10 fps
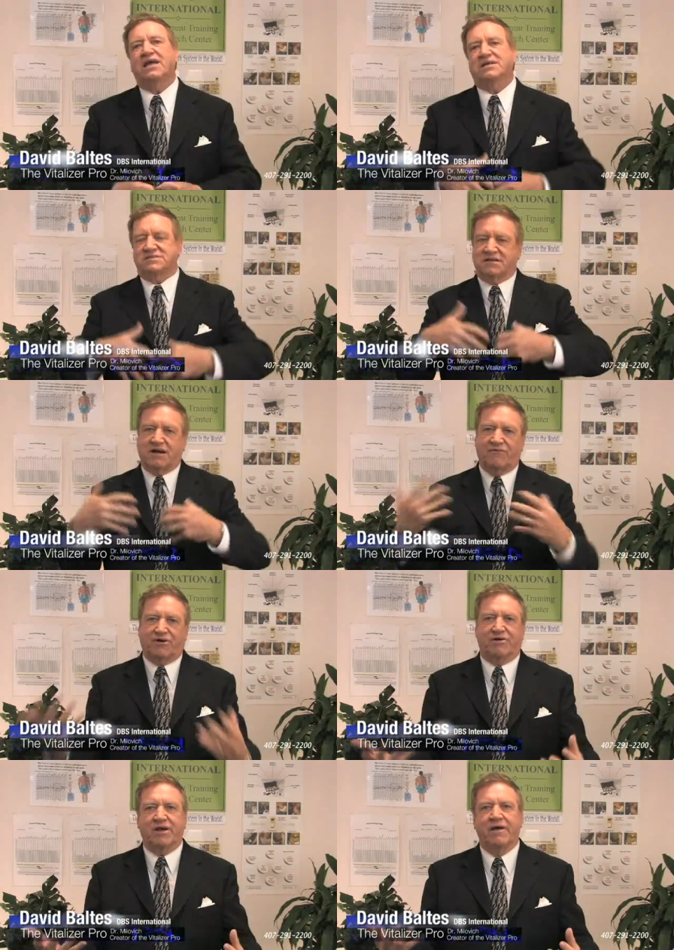
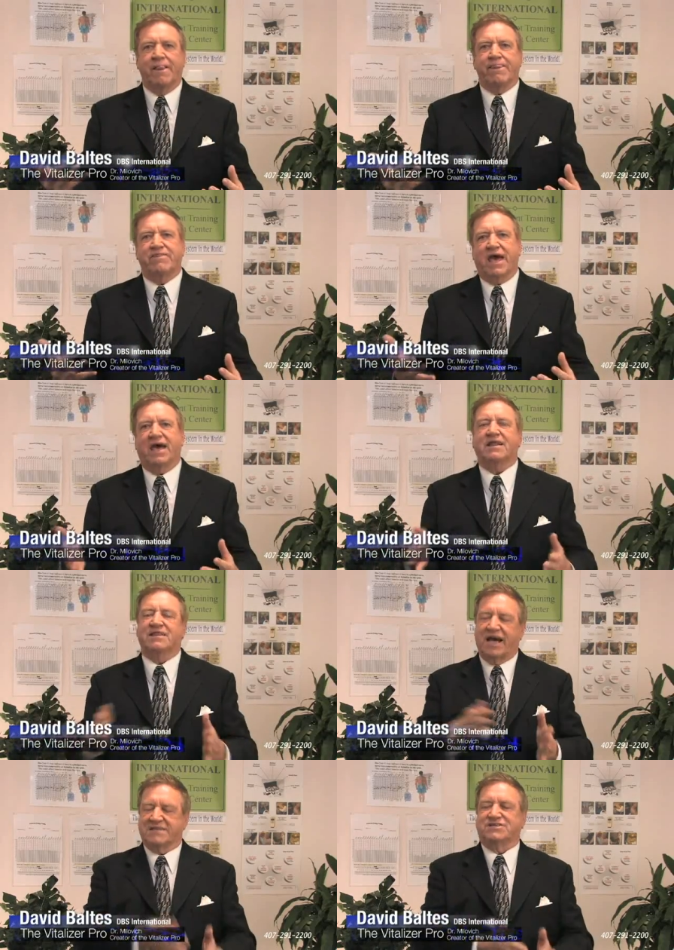discovered that
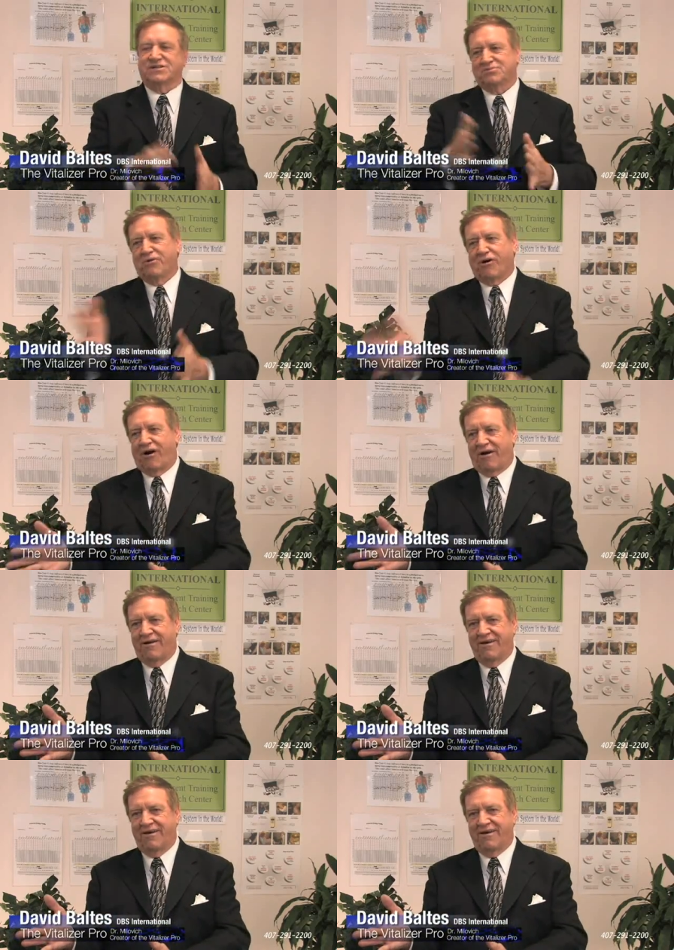less is more.